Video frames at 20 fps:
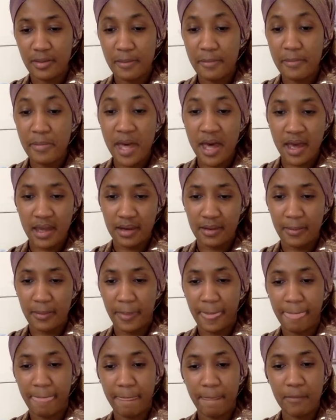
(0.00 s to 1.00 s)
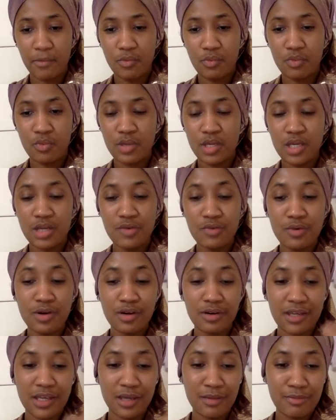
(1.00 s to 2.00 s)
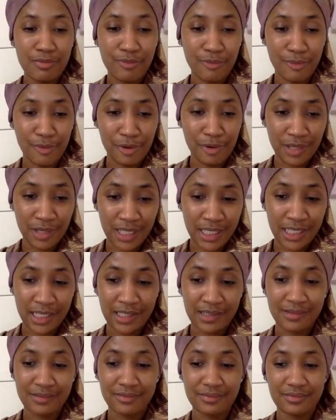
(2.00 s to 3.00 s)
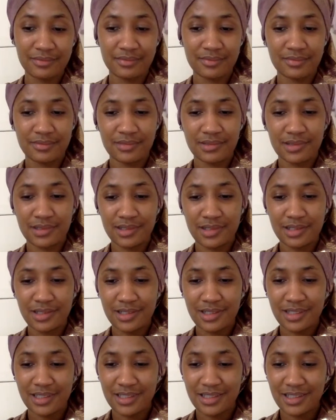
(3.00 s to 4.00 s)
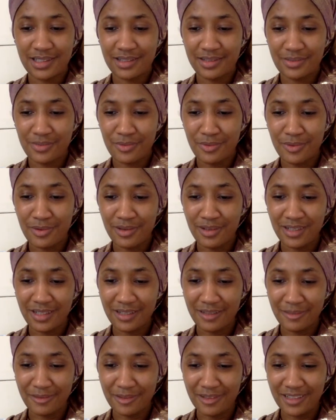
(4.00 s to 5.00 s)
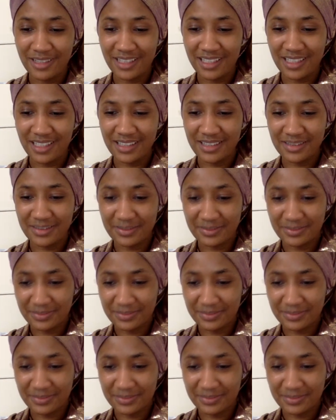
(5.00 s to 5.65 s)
but we will keep rolling, rolling, rolling.